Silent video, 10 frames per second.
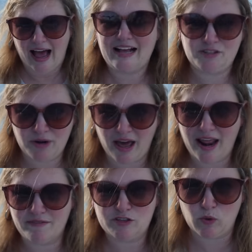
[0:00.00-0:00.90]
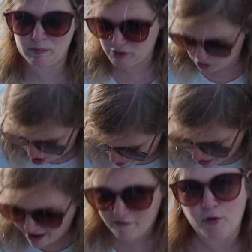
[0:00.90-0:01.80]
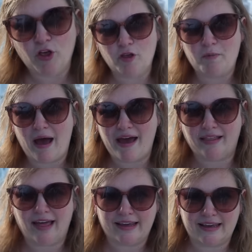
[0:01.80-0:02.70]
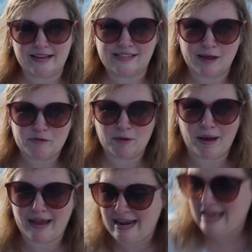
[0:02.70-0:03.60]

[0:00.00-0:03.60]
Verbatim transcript: I do not have a swimsuit on, but I have pulled my leggings up to my